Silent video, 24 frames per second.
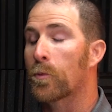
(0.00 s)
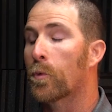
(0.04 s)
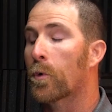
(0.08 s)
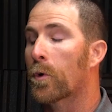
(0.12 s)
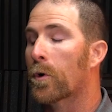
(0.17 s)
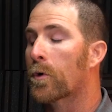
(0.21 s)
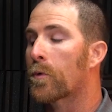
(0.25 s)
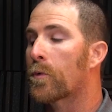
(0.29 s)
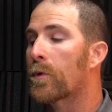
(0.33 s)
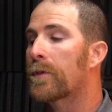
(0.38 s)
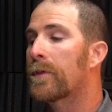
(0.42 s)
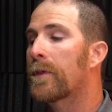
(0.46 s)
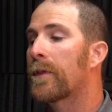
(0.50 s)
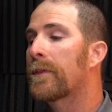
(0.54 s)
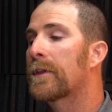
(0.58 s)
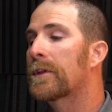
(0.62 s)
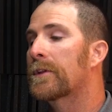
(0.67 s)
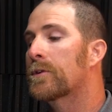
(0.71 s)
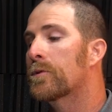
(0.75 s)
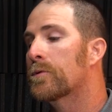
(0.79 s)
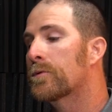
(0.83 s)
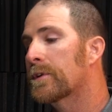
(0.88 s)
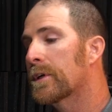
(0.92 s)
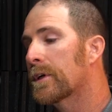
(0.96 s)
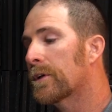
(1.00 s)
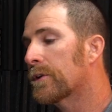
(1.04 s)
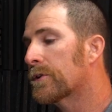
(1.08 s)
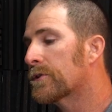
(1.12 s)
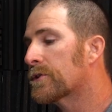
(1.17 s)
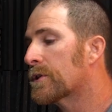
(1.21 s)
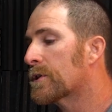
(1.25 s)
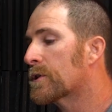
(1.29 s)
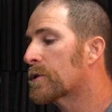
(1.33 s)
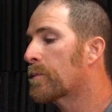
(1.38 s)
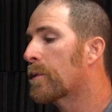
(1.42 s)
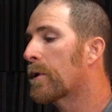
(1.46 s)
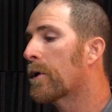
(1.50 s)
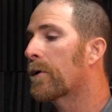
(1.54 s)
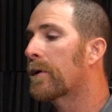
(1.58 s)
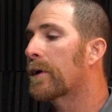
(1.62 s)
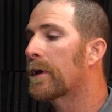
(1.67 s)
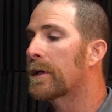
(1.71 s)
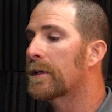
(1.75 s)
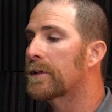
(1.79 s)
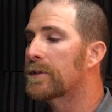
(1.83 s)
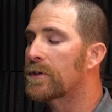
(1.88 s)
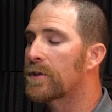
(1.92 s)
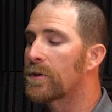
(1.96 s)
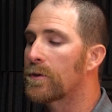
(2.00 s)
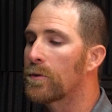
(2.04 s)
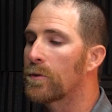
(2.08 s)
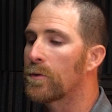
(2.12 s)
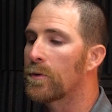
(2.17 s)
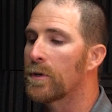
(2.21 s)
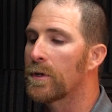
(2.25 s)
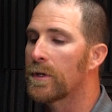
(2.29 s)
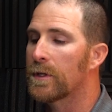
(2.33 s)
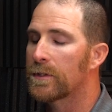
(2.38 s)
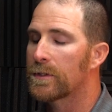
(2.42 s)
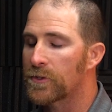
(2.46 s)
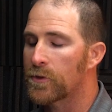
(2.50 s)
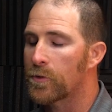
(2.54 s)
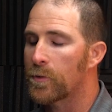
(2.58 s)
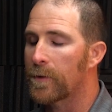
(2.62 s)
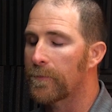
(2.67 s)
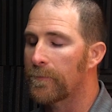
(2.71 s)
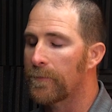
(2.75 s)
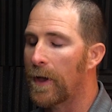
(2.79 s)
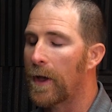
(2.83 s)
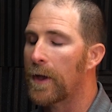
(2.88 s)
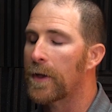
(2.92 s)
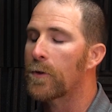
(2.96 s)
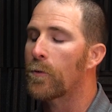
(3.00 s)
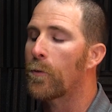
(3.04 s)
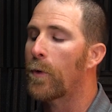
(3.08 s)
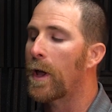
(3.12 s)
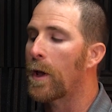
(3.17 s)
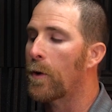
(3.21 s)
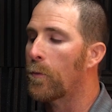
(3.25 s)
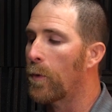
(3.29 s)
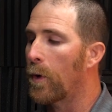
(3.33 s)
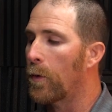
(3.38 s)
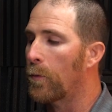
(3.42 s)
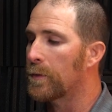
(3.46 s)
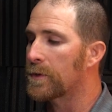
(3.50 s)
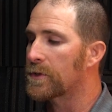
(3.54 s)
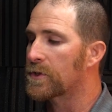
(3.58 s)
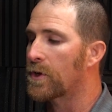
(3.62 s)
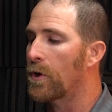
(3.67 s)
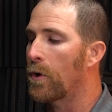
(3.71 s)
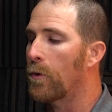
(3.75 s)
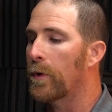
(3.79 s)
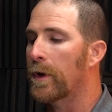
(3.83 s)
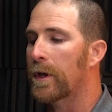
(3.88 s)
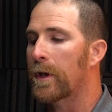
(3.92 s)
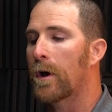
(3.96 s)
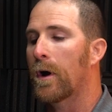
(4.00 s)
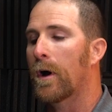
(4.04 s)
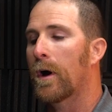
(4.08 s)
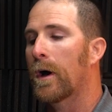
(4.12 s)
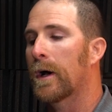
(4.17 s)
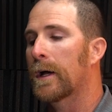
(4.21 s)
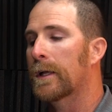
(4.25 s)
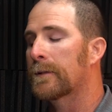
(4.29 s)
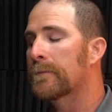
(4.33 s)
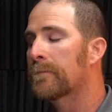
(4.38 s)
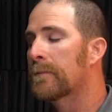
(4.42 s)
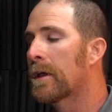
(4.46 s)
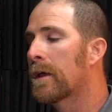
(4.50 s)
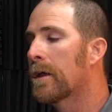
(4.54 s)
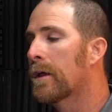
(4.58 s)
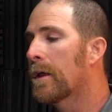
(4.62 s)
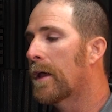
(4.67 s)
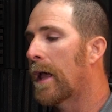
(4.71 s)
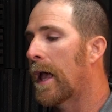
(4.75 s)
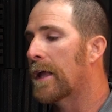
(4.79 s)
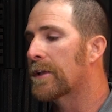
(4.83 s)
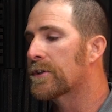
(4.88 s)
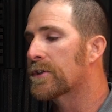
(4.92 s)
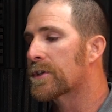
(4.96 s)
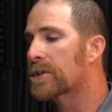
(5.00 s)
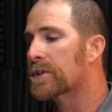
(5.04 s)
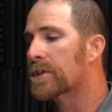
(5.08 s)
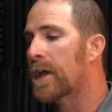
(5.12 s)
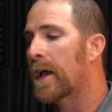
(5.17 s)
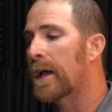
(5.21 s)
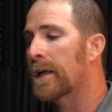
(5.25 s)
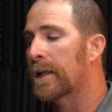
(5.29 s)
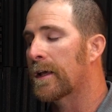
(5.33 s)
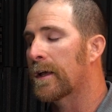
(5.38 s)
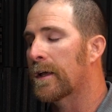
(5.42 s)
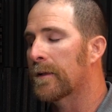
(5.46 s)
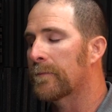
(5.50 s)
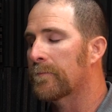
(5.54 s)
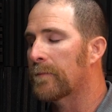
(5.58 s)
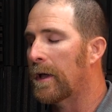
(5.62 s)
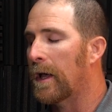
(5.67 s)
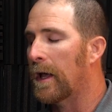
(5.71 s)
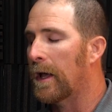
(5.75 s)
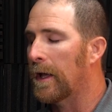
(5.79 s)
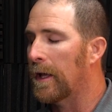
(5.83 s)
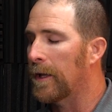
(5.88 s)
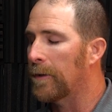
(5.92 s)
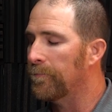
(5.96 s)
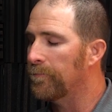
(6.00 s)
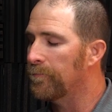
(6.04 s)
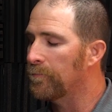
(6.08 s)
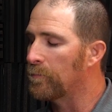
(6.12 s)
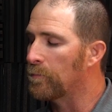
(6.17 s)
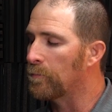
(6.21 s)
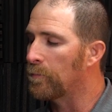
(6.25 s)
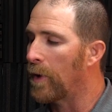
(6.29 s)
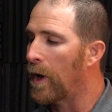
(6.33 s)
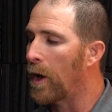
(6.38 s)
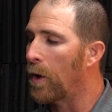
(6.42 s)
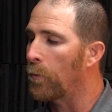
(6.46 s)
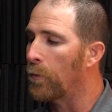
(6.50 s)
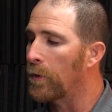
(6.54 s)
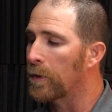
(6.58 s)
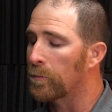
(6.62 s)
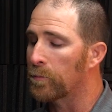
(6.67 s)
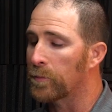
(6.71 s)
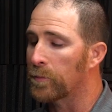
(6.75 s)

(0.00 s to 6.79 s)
work within the due diligence period to evaluate what was going on, and just kind of bought one